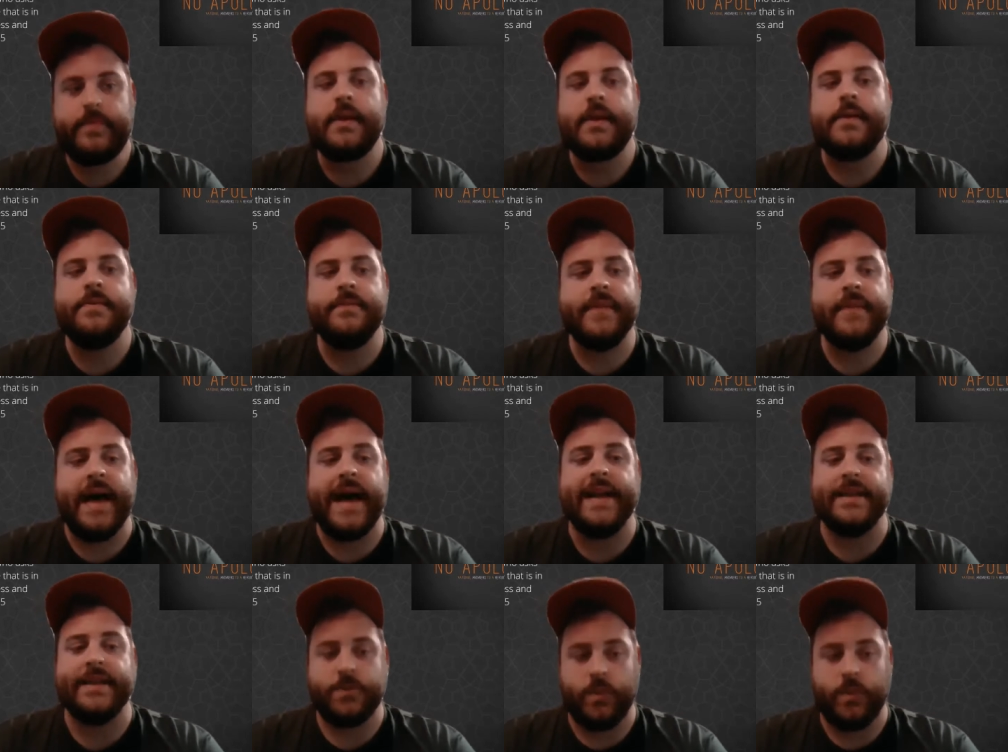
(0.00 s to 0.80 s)

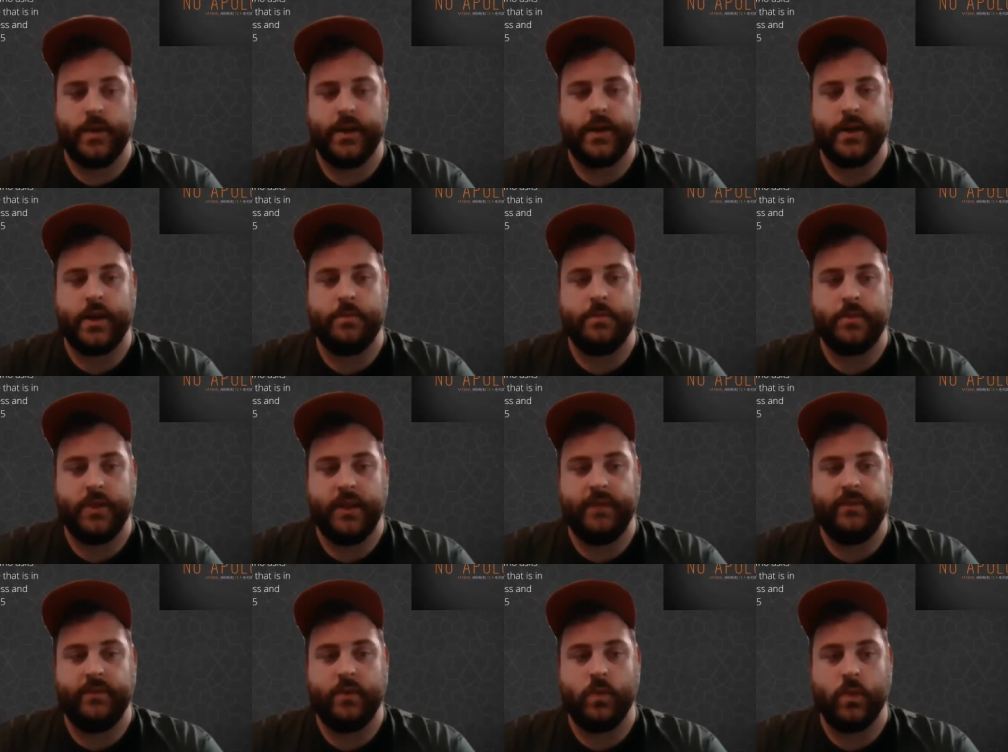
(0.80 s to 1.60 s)
That is what an
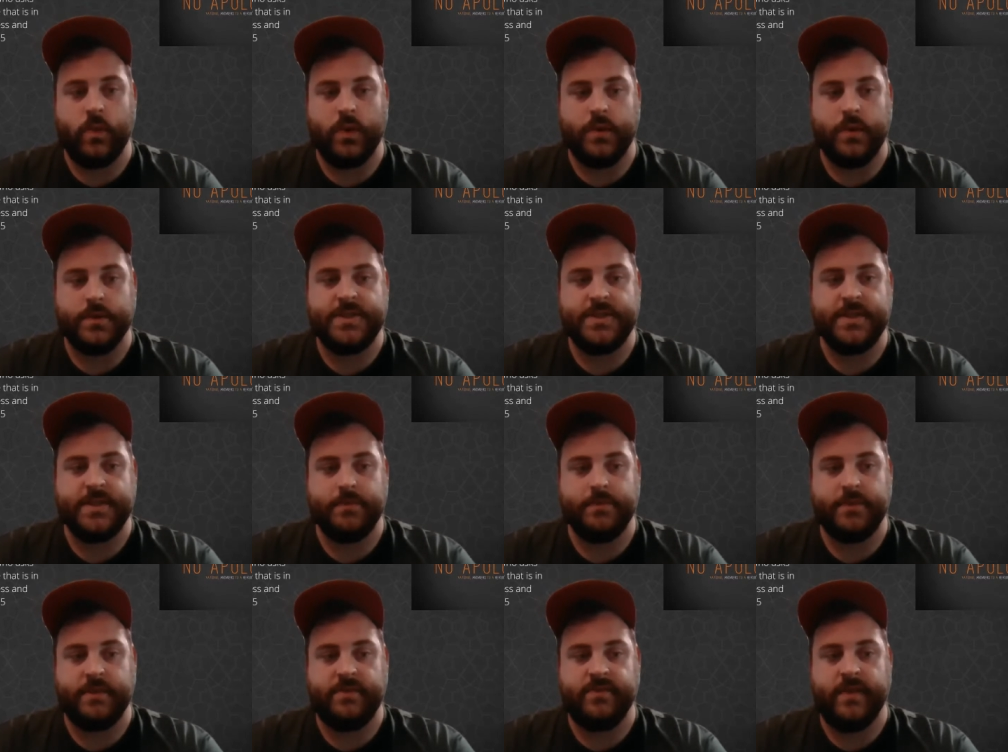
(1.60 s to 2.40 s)
unbelieving world
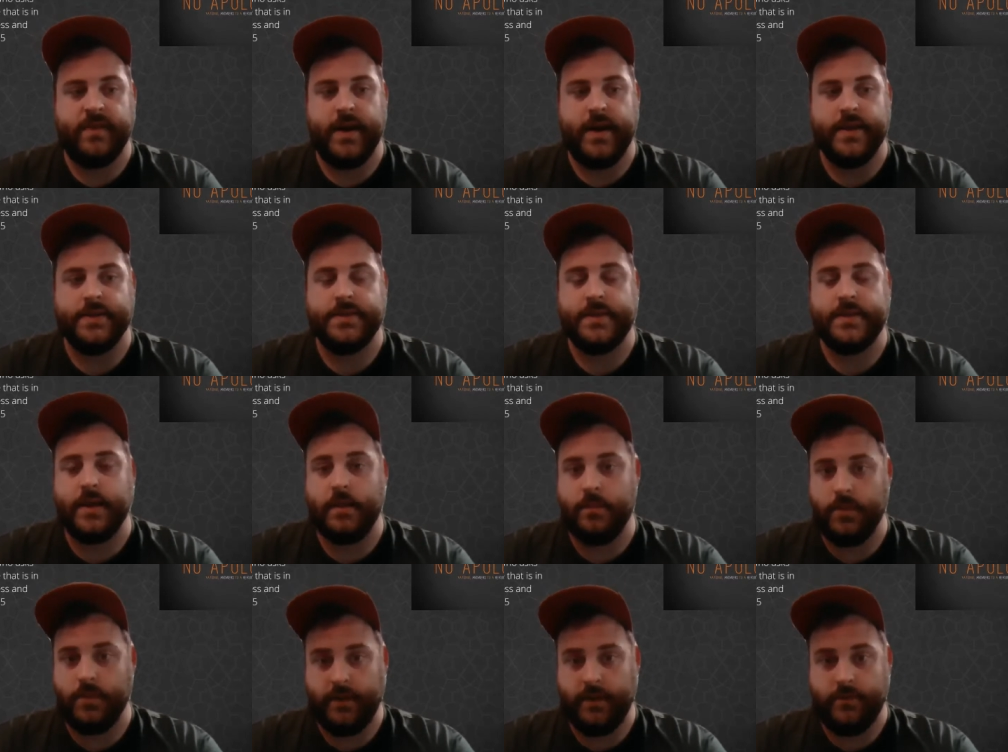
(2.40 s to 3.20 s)
simply finds
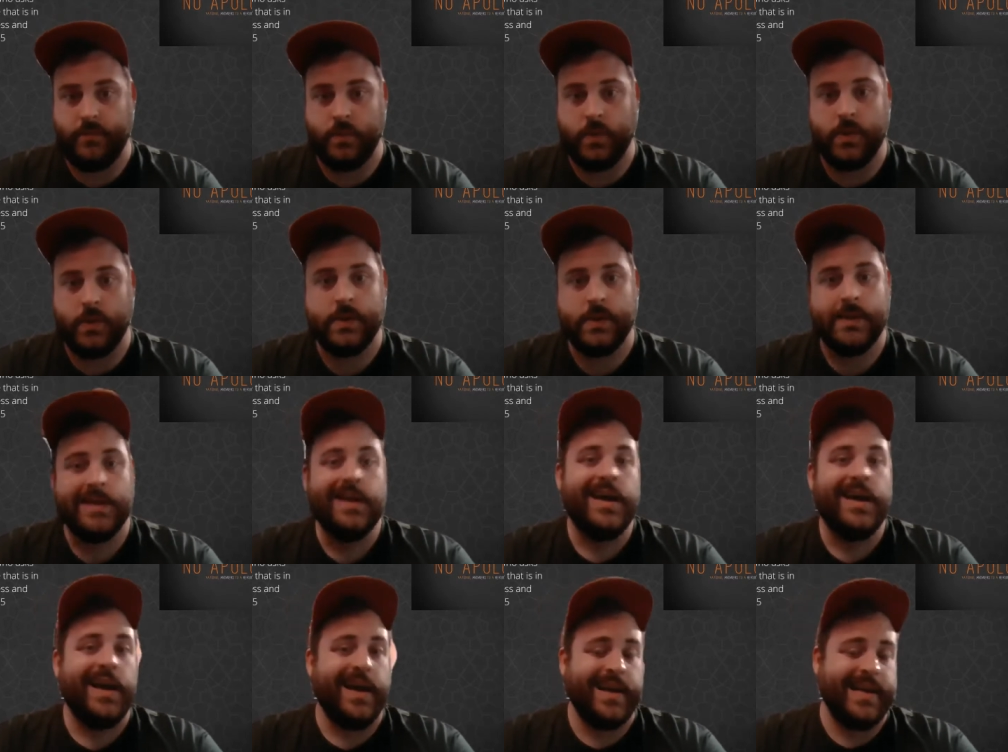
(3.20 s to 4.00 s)
unbelievable.
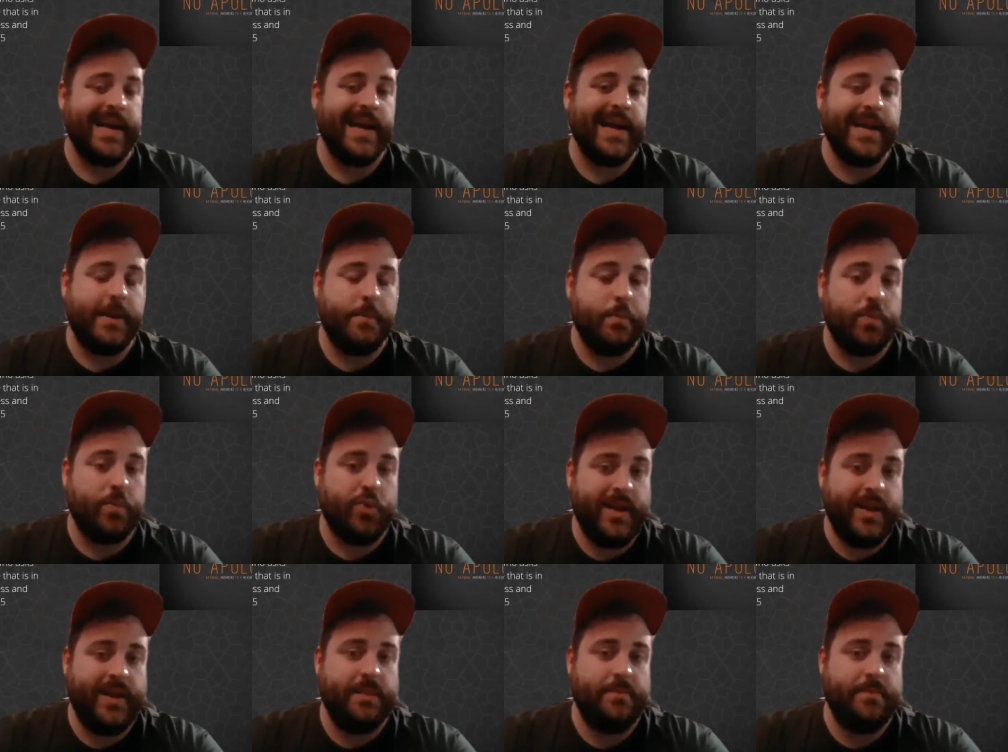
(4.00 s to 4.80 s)
A guy named
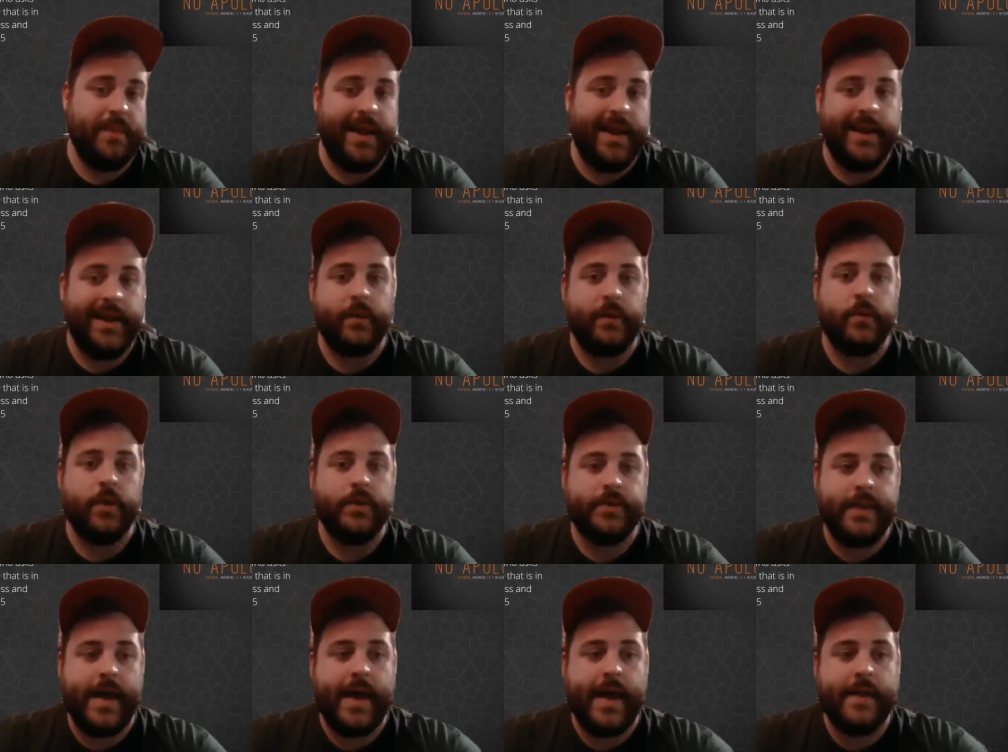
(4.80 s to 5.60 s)
Brennan Manning
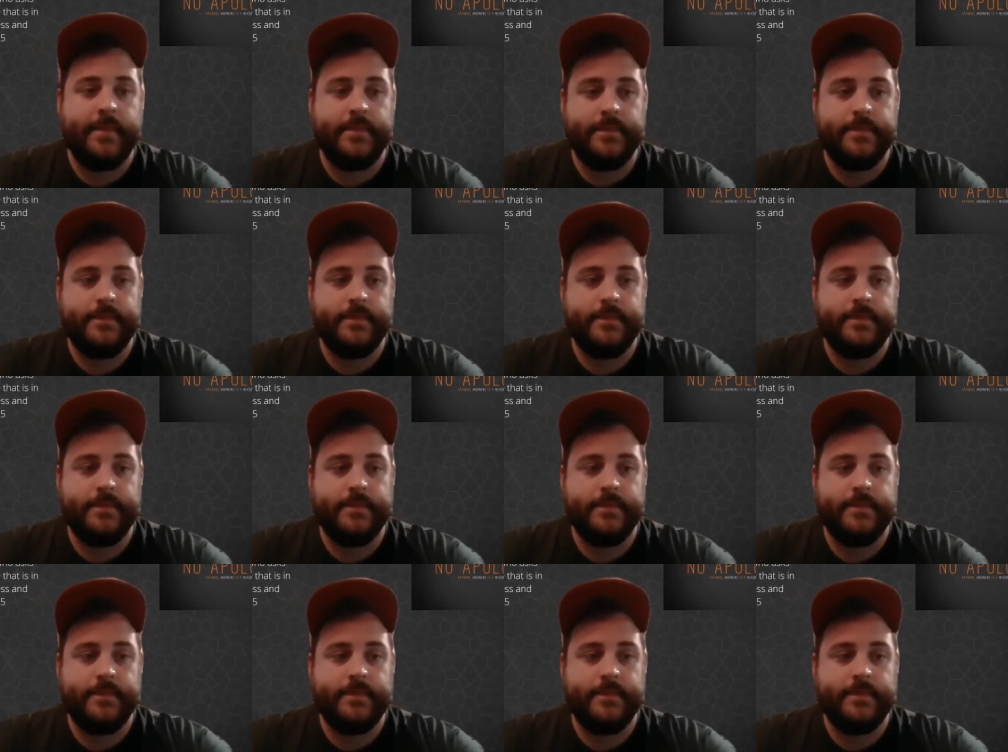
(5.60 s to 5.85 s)
wrote that